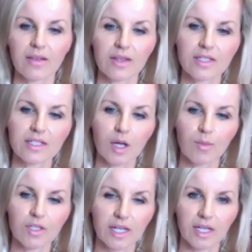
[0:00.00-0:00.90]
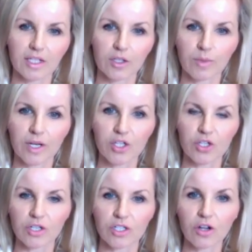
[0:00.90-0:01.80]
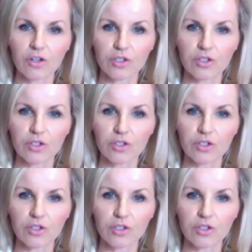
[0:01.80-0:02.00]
This is almost like a little miniature adult